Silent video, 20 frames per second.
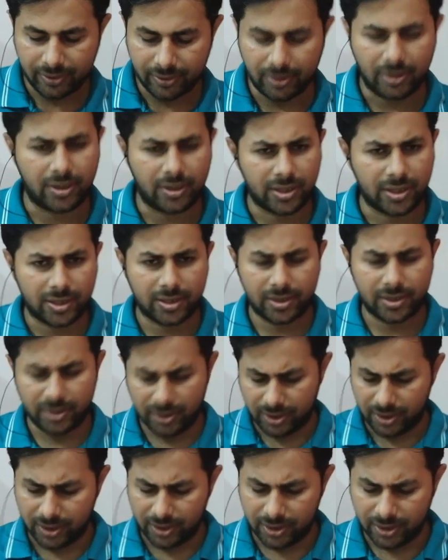or
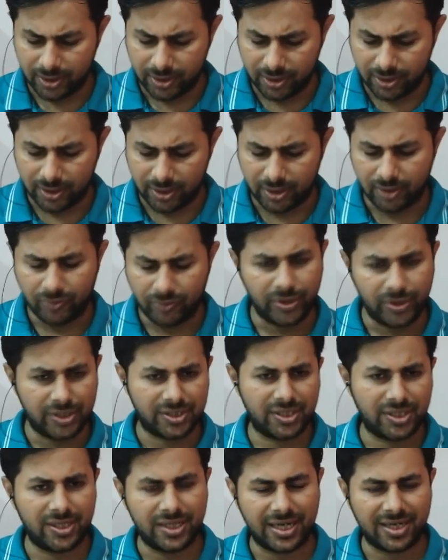we'll
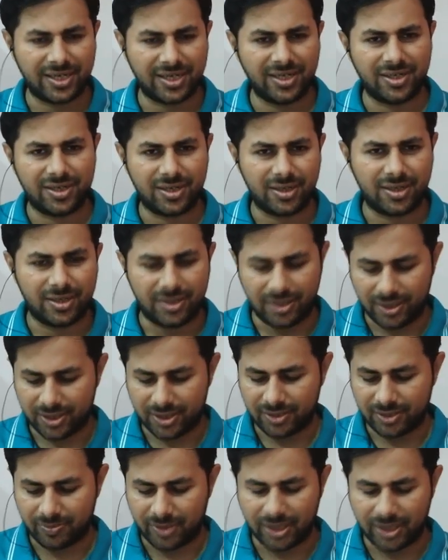see that in
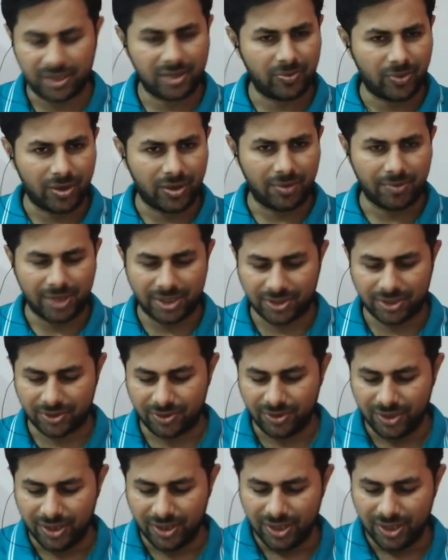some other form also.